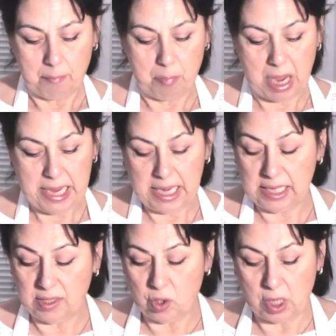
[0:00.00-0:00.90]
but
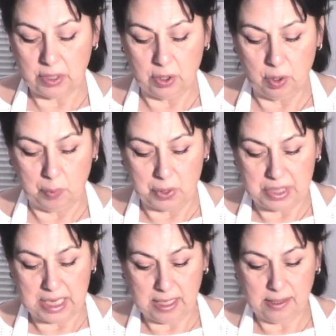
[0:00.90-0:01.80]
it's not super
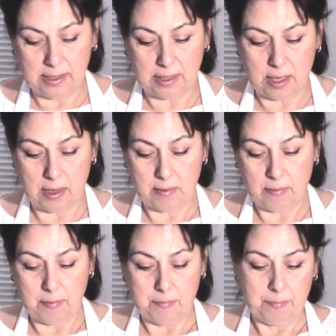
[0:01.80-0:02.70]
dense.
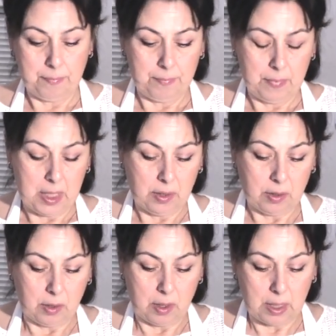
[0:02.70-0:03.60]
So
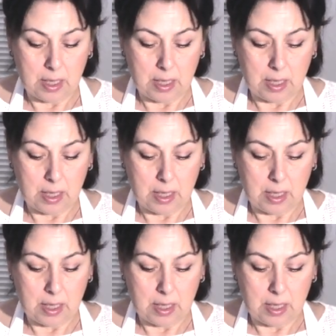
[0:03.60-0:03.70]
I'm going to